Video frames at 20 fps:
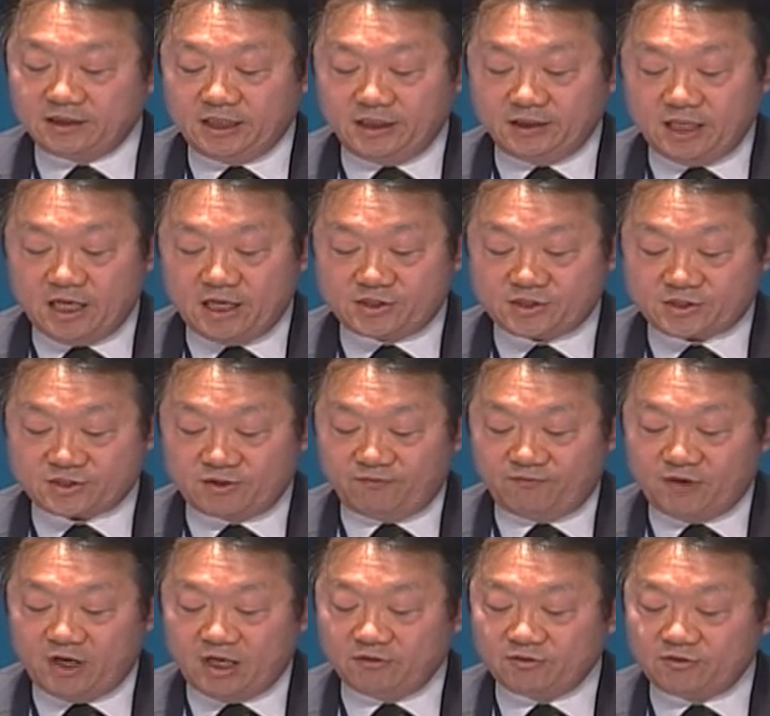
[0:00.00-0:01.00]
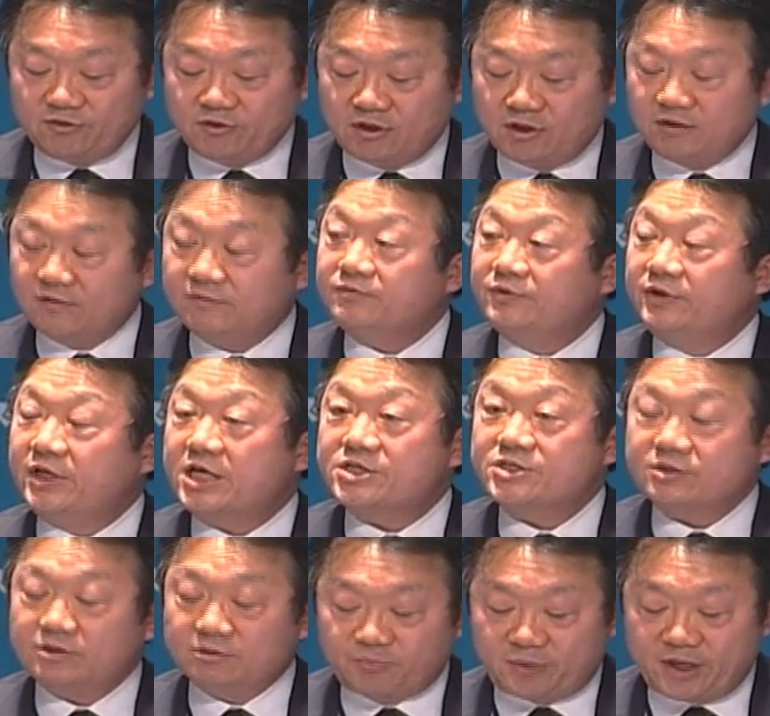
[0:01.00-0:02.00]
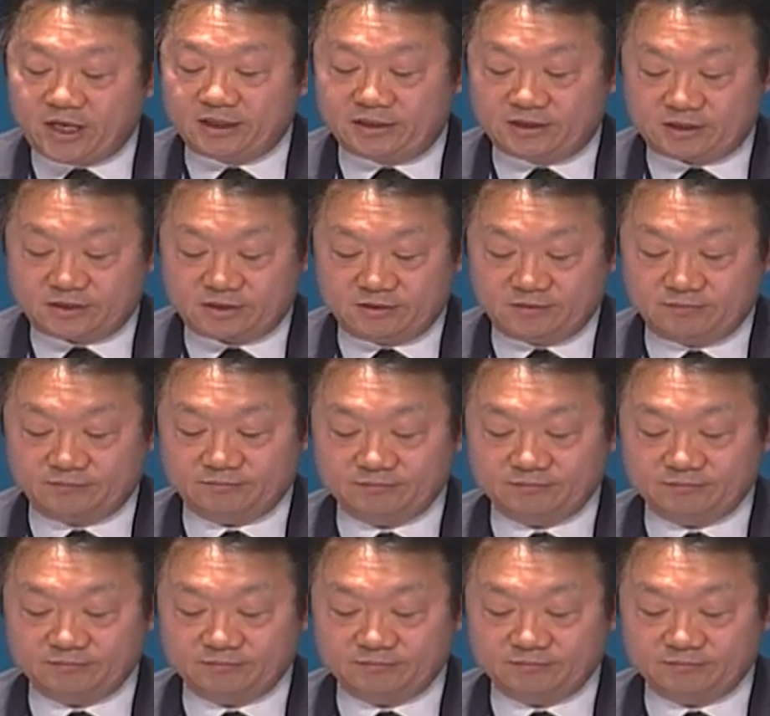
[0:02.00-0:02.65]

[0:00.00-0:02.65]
enhance the value of national brands.